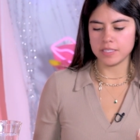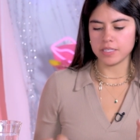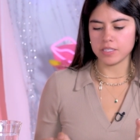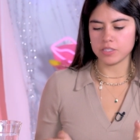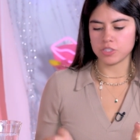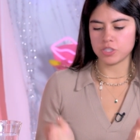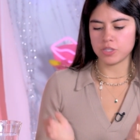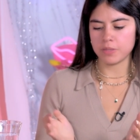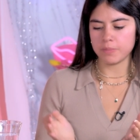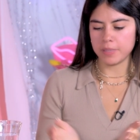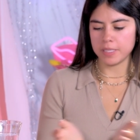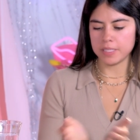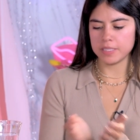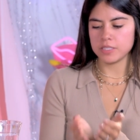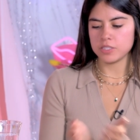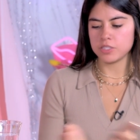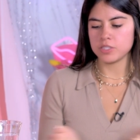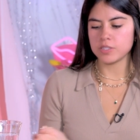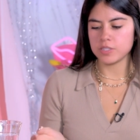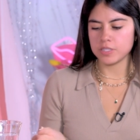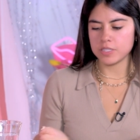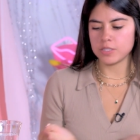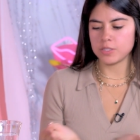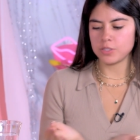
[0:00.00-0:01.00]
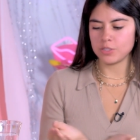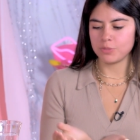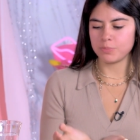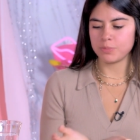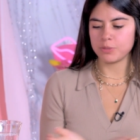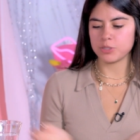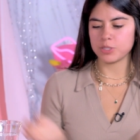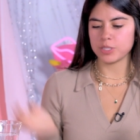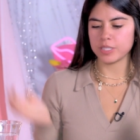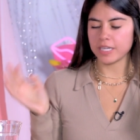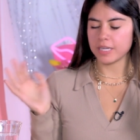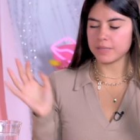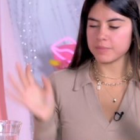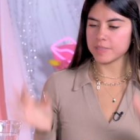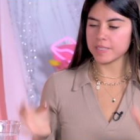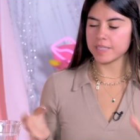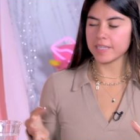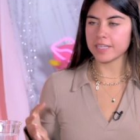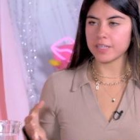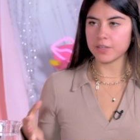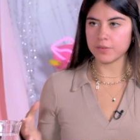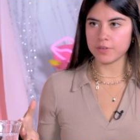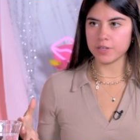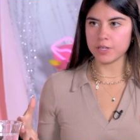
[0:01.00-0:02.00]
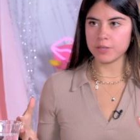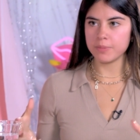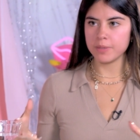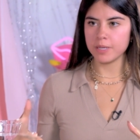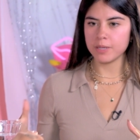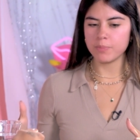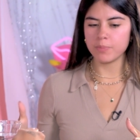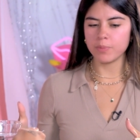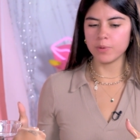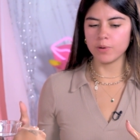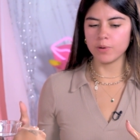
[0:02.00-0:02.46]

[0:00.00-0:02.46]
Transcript: dish. The main dish is the soup, usually comes in like a very big